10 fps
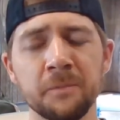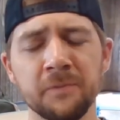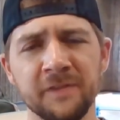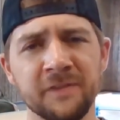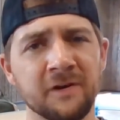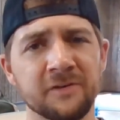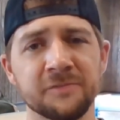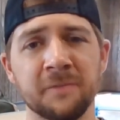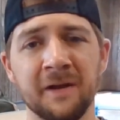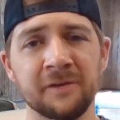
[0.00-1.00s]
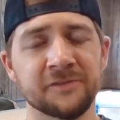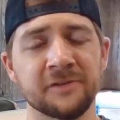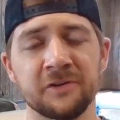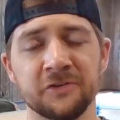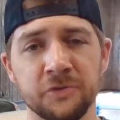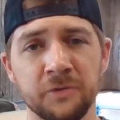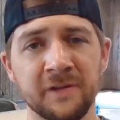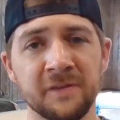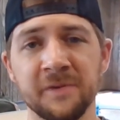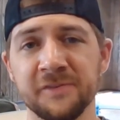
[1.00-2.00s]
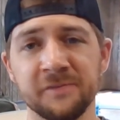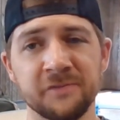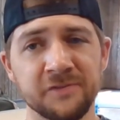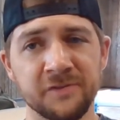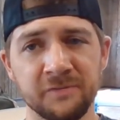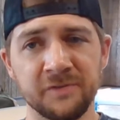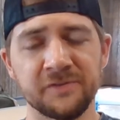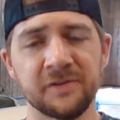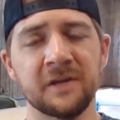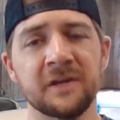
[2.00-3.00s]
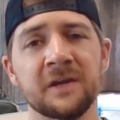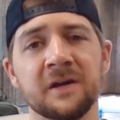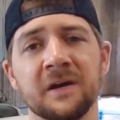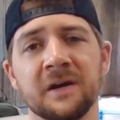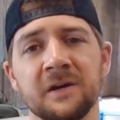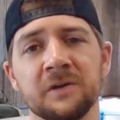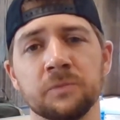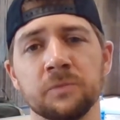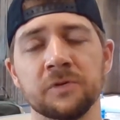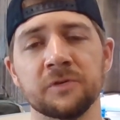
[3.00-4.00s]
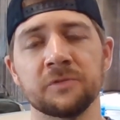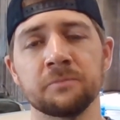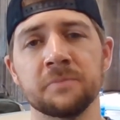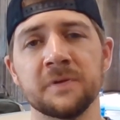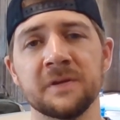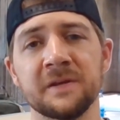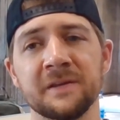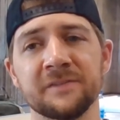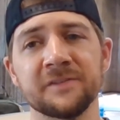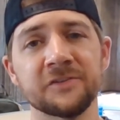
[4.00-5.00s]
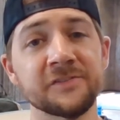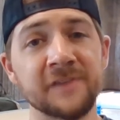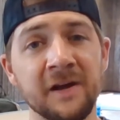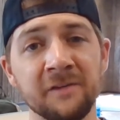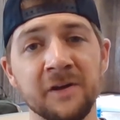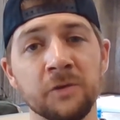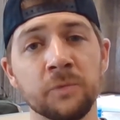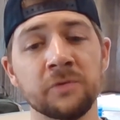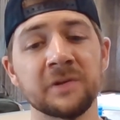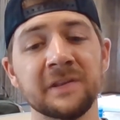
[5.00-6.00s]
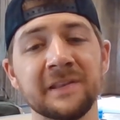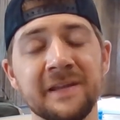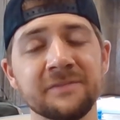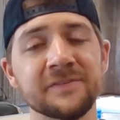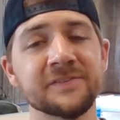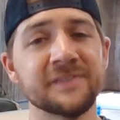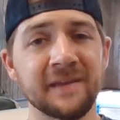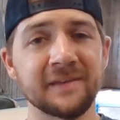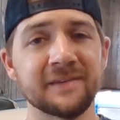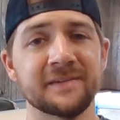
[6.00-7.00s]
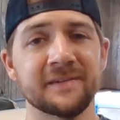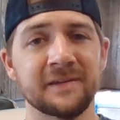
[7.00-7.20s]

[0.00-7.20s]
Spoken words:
Pray that our smiles and our joy in the midst of the service would be in such a style that we would live sent,